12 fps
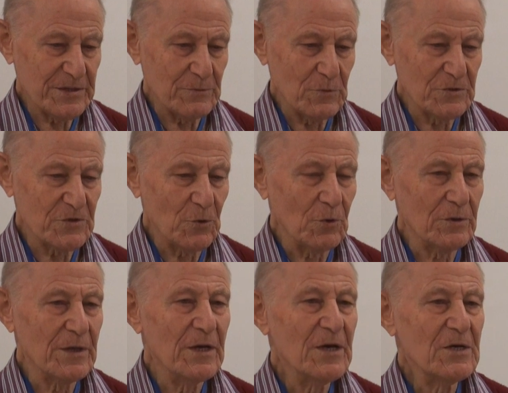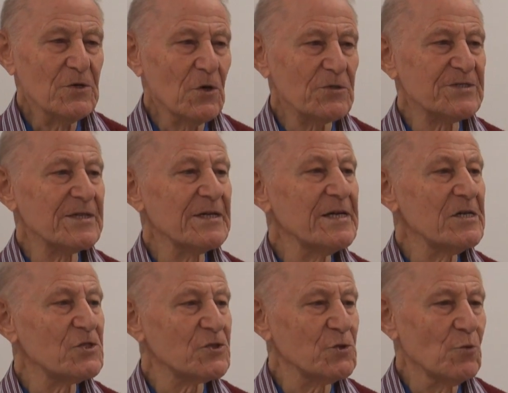It was called
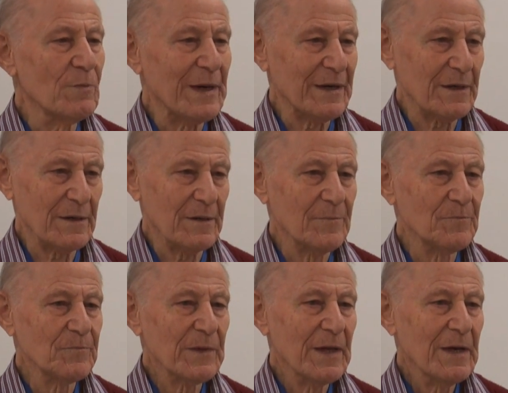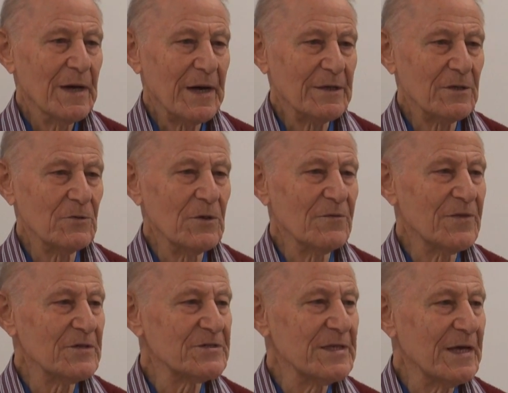Yosseli Schumacher. I don't know if
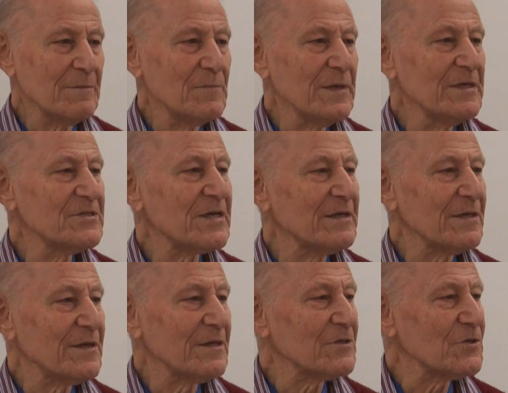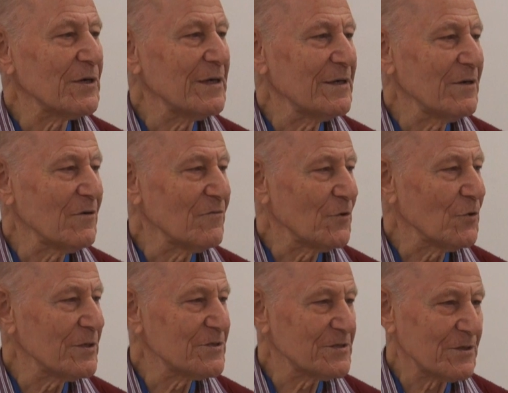this name means anything to any of you.
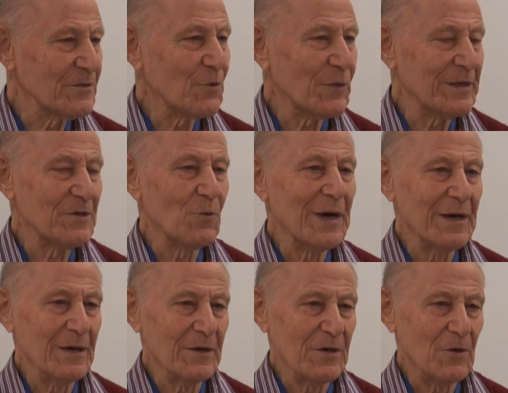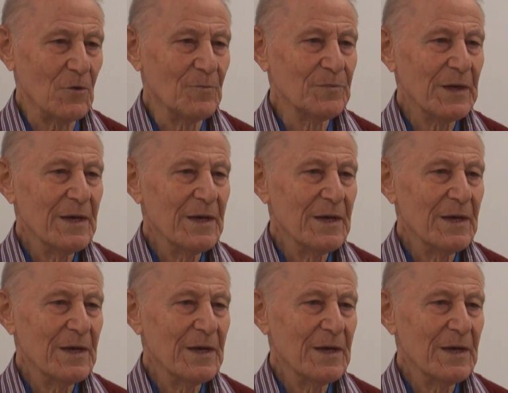It's quite a while ago.